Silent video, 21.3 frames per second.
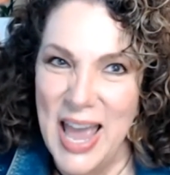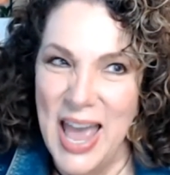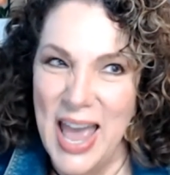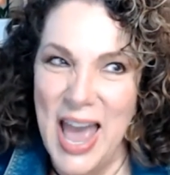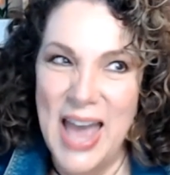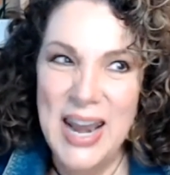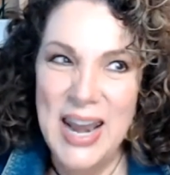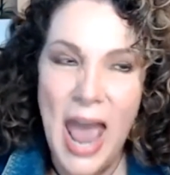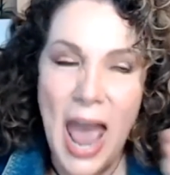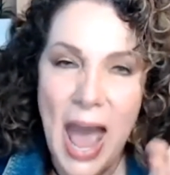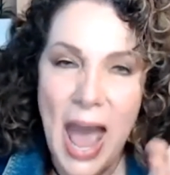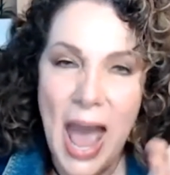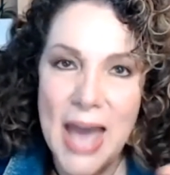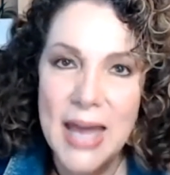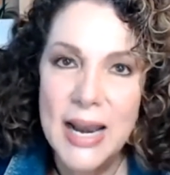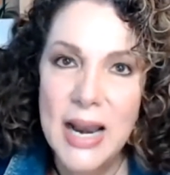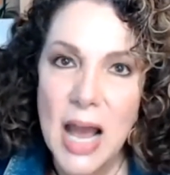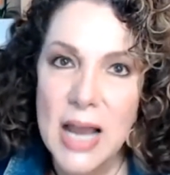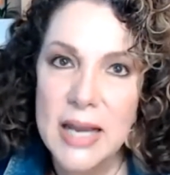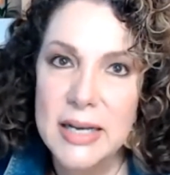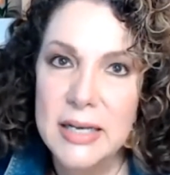And
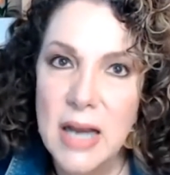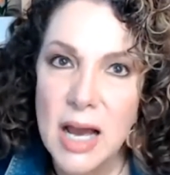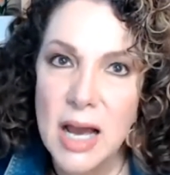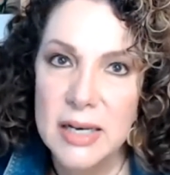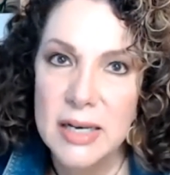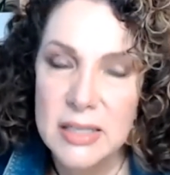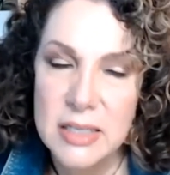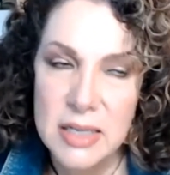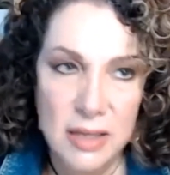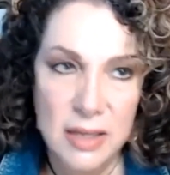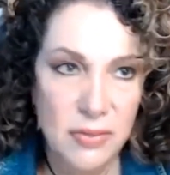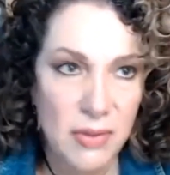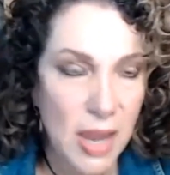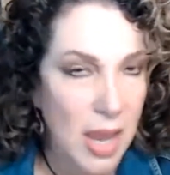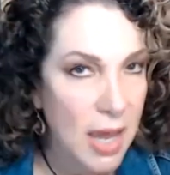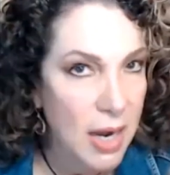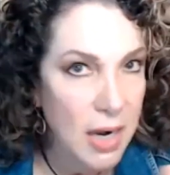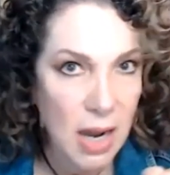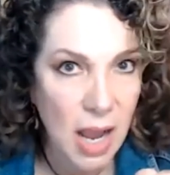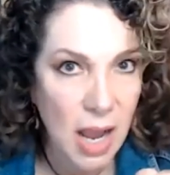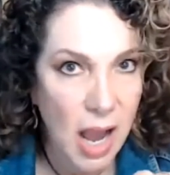had I not done
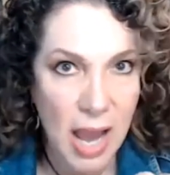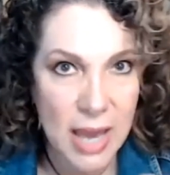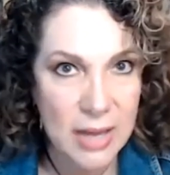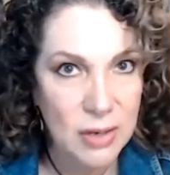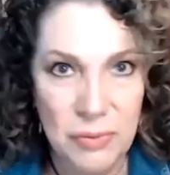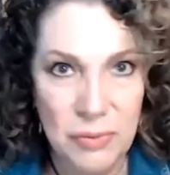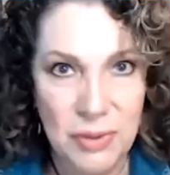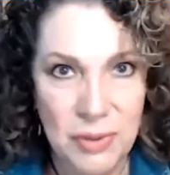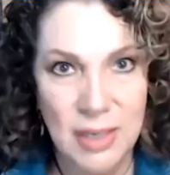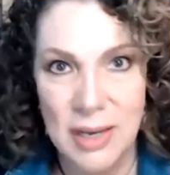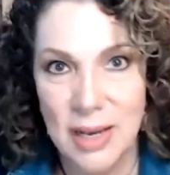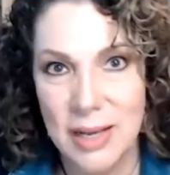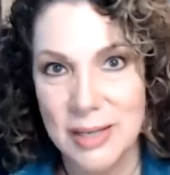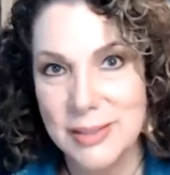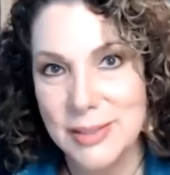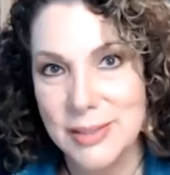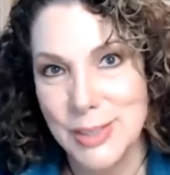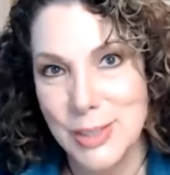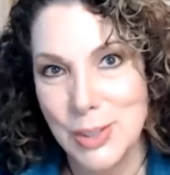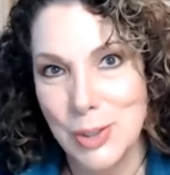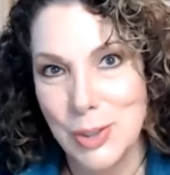that, I think I'd
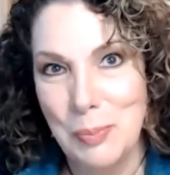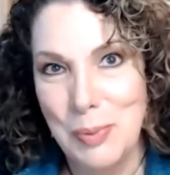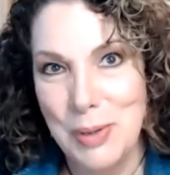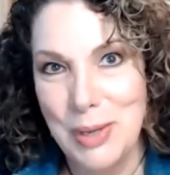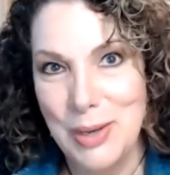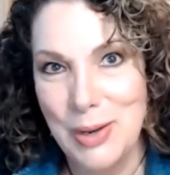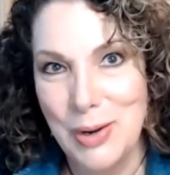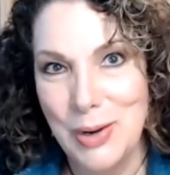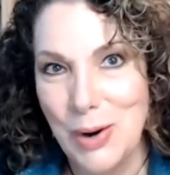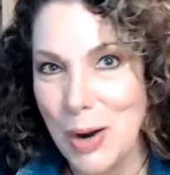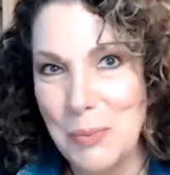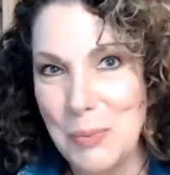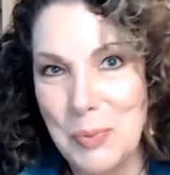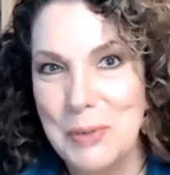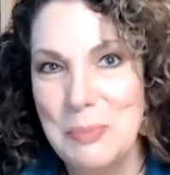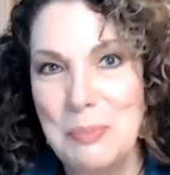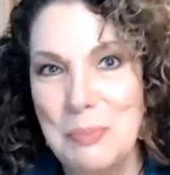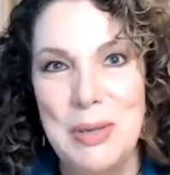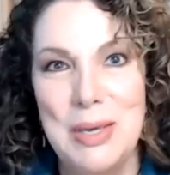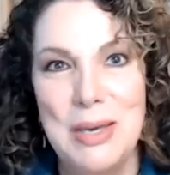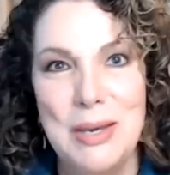still be here. I
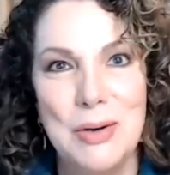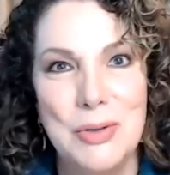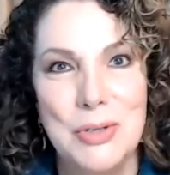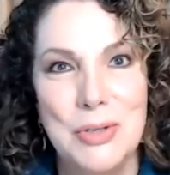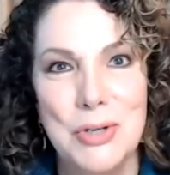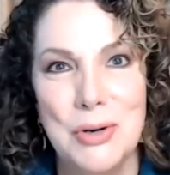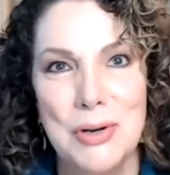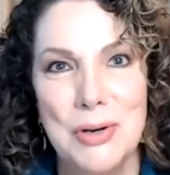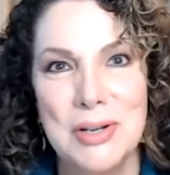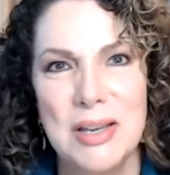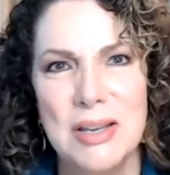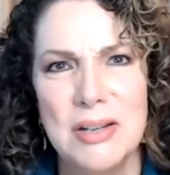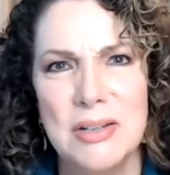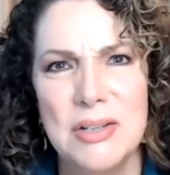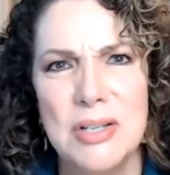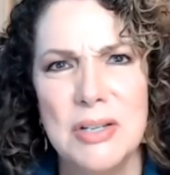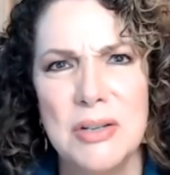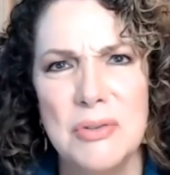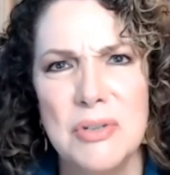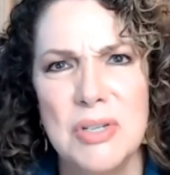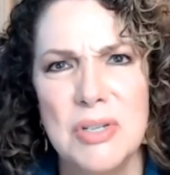wouldn't be here talking
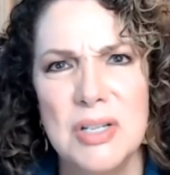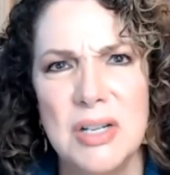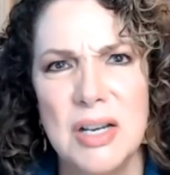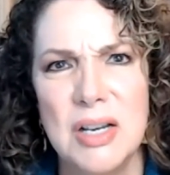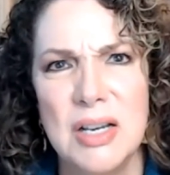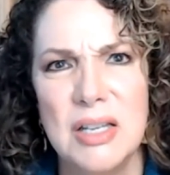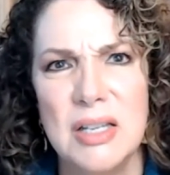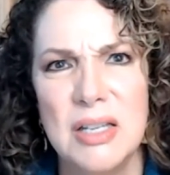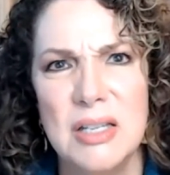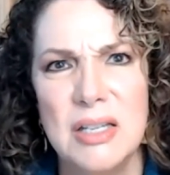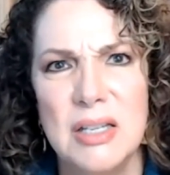to you today